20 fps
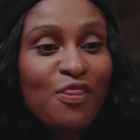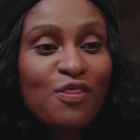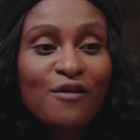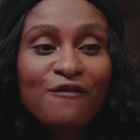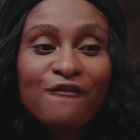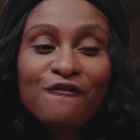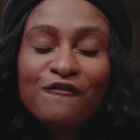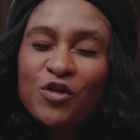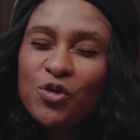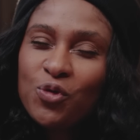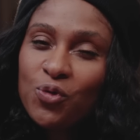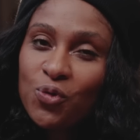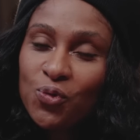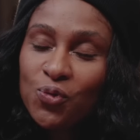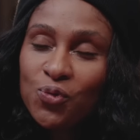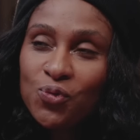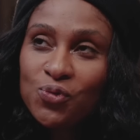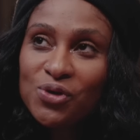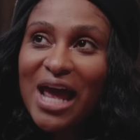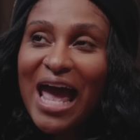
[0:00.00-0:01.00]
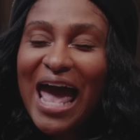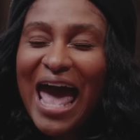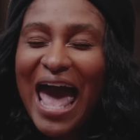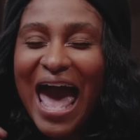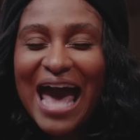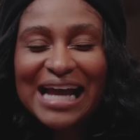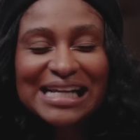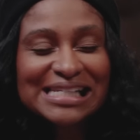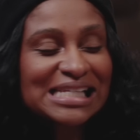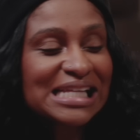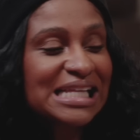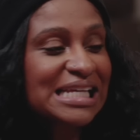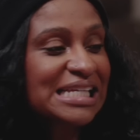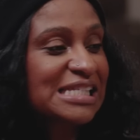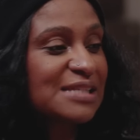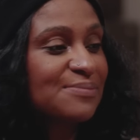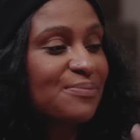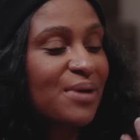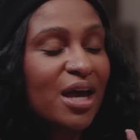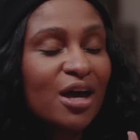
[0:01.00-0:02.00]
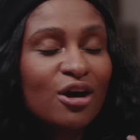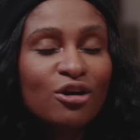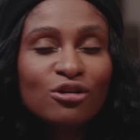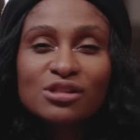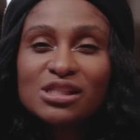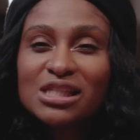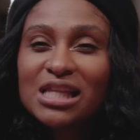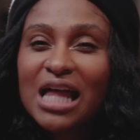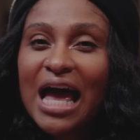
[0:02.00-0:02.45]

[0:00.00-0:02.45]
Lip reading: The food actually smells